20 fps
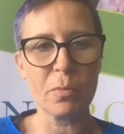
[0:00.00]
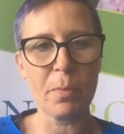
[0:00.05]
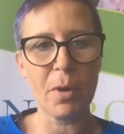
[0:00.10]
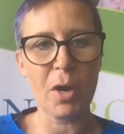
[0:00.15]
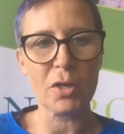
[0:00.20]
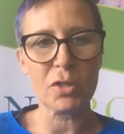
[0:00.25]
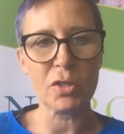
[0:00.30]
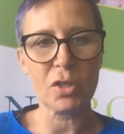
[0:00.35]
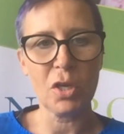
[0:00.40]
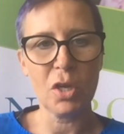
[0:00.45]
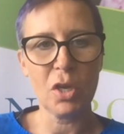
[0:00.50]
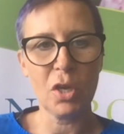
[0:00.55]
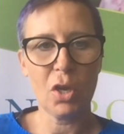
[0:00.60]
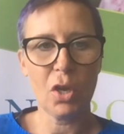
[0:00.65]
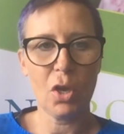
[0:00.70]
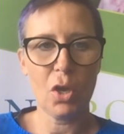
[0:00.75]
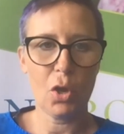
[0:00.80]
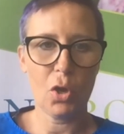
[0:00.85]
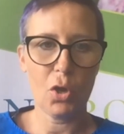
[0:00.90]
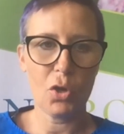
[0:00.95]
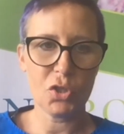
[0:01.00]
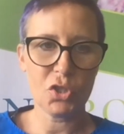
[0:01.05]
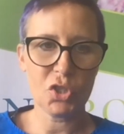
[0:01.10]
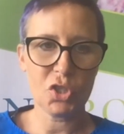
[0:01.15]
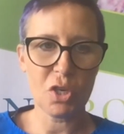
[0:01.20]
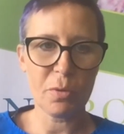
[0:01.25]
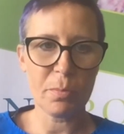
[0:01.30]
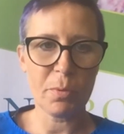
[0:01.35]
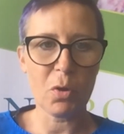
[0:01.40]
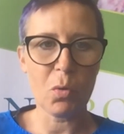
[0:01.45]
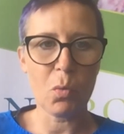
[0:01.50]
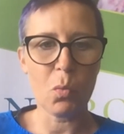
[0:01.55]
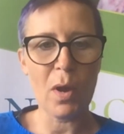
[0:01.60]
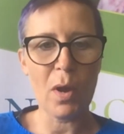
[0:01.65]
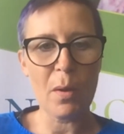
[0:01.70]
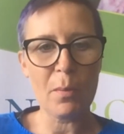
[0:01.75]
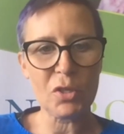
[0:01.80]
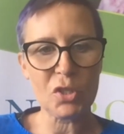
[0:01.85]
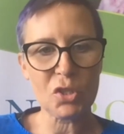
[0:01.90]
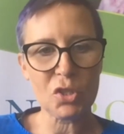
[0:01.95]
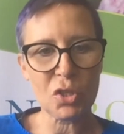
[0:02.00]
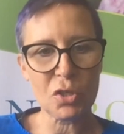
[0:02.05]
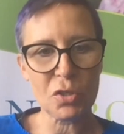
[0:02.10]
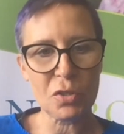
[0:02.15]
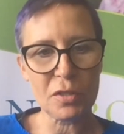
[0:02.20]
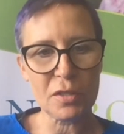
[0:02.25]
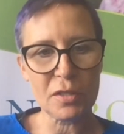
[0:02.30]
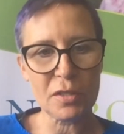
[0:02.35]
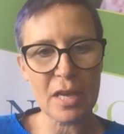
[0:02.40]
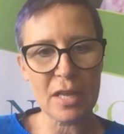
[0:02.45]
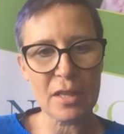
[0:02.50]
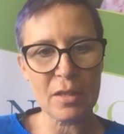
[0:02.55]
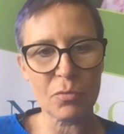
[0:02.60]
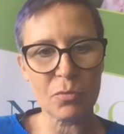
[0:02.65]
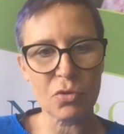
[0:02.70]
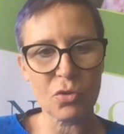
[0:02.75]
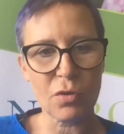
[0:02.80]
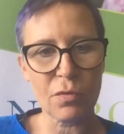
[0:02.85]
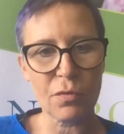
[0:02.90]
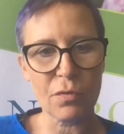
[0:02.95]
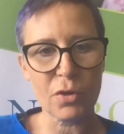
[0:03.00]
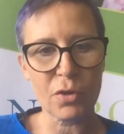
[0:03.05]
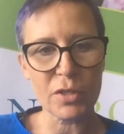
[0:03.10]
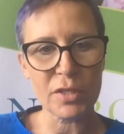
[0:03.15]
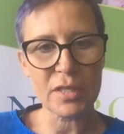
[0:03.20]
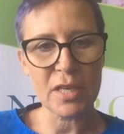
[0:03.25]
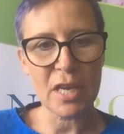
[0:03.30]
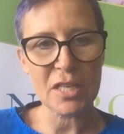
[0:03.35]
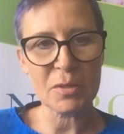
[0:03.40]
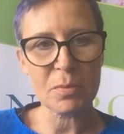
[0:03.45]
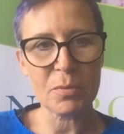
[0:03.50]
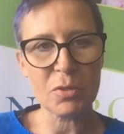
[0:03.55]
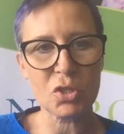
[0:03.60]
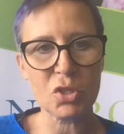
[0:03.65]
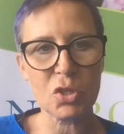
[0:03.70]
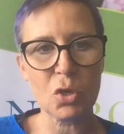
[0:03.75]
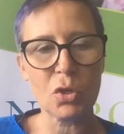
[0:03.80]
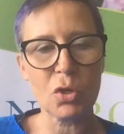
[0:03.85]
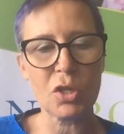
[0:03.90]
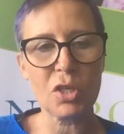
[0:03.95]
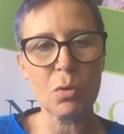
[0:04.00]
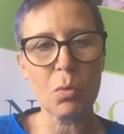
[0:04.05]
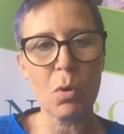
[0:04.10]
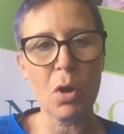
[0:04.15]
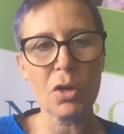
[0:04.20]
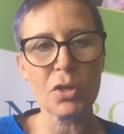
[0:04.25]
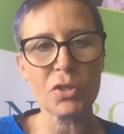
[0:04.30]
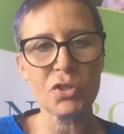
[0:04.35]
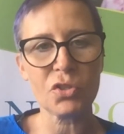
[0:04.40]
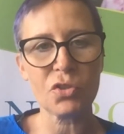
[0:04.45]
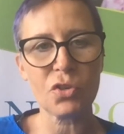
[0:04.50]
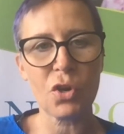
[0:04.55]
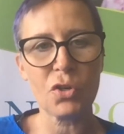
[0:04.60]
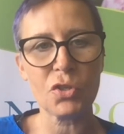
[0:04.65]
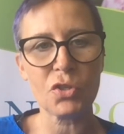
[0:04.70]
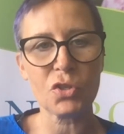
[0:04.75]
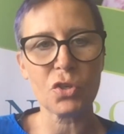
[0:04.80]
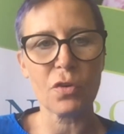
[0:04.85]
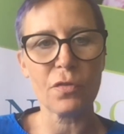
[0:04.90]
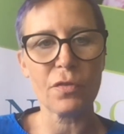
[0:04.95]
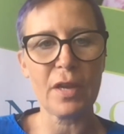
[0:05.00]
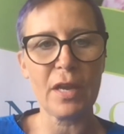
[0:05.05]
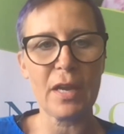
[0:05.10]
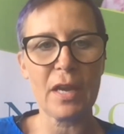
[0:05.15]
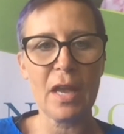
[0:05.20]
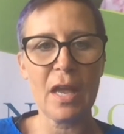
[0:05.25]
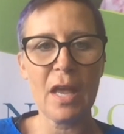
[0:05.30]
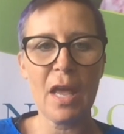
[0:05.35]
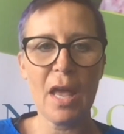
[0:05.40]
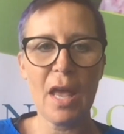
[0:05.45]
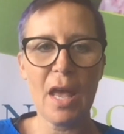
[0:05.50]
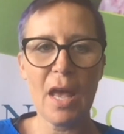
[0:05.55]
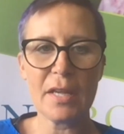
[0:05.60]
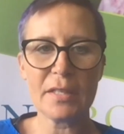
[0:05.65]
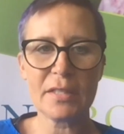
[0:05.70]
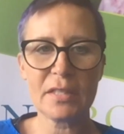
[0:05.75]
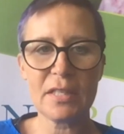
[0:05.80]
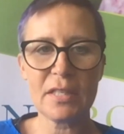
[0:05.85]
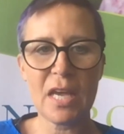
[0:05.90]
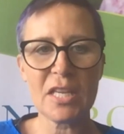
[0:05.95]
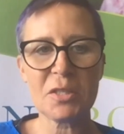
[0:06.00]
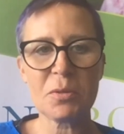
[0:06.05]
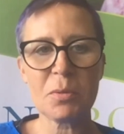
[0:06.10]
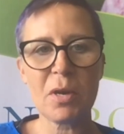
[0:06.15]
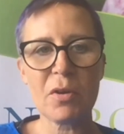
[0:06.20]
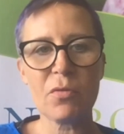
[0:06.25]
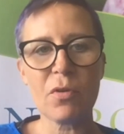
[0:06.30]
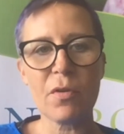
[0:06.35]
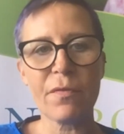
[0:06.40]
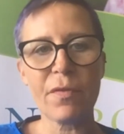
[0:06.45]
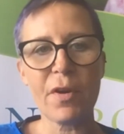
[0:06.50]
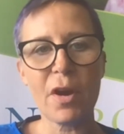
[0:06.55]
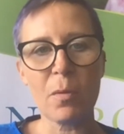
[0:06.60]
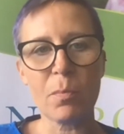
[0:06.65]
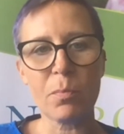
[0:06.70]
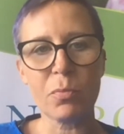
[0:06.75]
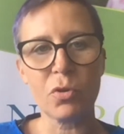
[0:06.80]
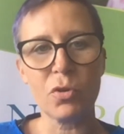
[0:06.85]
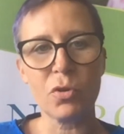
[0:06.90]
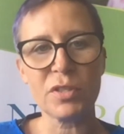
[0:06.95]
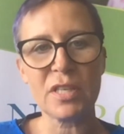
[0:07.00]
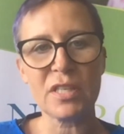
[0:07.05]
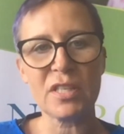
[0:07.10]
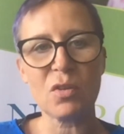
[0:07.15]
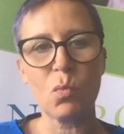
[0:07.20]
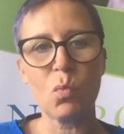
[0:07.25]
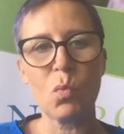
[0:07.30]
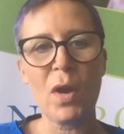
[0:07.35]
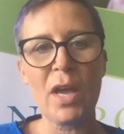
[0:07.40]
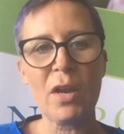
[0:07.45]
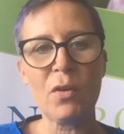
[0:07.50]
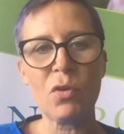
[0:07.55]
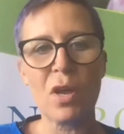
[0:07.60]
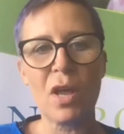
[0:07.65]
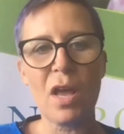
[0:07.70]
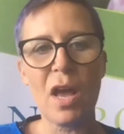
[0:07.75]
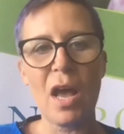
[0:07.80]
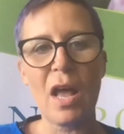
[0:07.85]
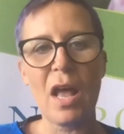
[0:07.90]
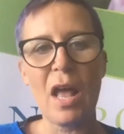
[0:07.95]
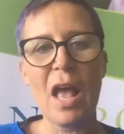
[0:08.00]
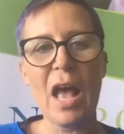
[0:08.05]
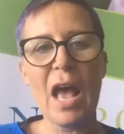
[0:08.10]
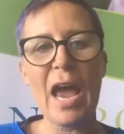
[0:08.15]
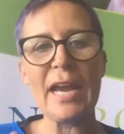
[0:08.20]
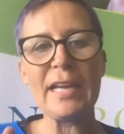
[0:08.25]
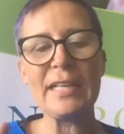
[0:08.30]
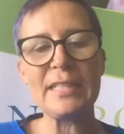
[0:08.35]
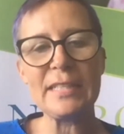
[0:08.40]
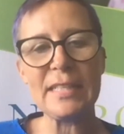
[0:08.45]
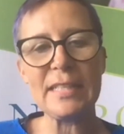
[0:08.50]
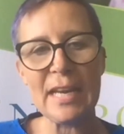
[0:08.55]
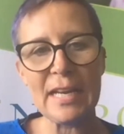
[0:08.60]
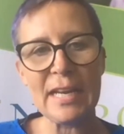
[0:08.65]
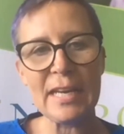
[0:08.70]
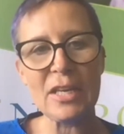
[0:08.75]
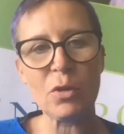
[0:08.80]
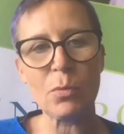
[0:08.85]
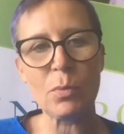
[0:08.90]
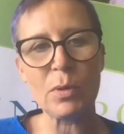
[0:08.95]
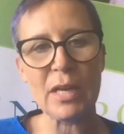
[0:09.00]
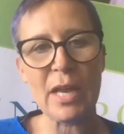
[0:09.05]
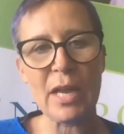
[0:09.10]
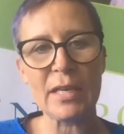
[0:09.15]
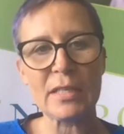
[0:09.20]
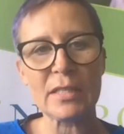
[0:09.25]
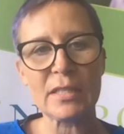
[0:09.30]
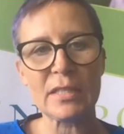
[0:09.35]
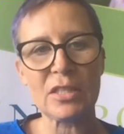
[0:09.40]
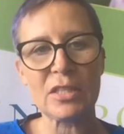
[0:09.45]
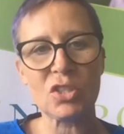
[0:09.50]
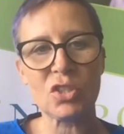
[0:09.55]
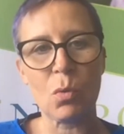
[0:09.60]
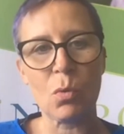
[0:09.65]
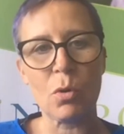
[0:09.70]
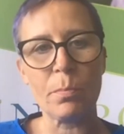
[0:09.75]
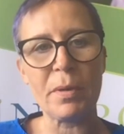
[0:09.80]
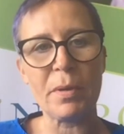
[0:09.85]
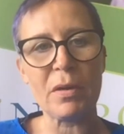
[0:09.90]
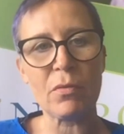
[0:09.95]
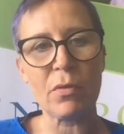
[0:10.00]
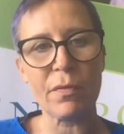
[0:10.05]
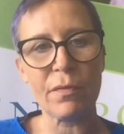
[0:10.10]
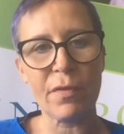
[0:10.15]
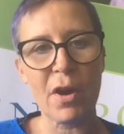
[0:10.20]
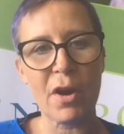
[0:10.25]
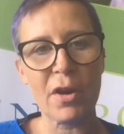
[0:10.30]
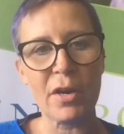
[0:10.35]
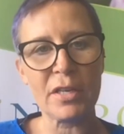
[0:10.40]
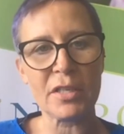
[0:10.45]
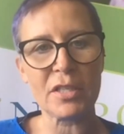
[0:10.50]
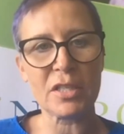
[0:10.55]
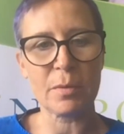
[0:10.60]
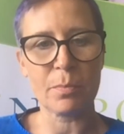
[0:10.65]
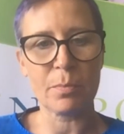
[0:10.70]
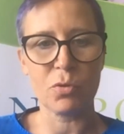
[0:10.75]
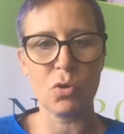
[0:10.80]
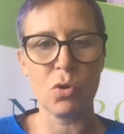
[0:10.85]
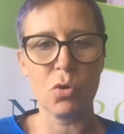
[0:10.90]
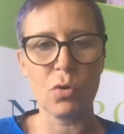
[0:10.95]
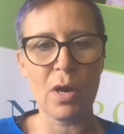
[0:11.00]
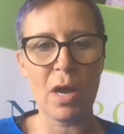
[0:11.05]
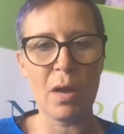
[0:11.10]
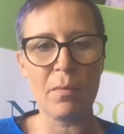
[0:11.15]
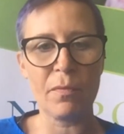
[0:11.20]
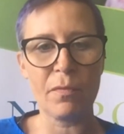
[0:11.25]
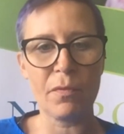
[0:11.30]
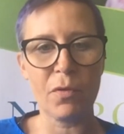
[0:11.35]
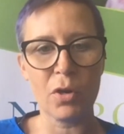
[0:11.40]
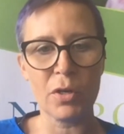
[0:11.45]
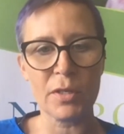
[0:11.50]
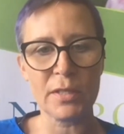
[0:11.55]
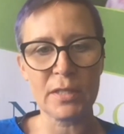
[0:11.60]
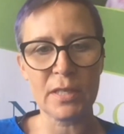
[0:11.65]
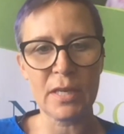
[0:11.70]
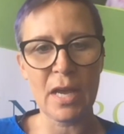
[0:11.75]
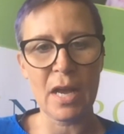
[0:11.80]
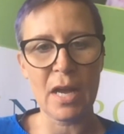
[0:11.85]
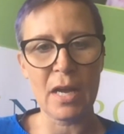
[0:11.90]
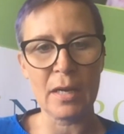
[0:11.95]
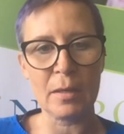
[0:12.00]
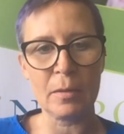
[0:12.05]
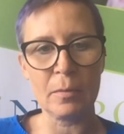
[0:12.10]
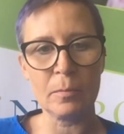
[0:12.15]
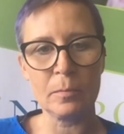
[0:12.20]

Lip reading: about who's suitable and when we should send them through for assessment. So, can you walk us through sort of the assessment and referral process, and when ideally you would like to see someone being referred into the program for a CI?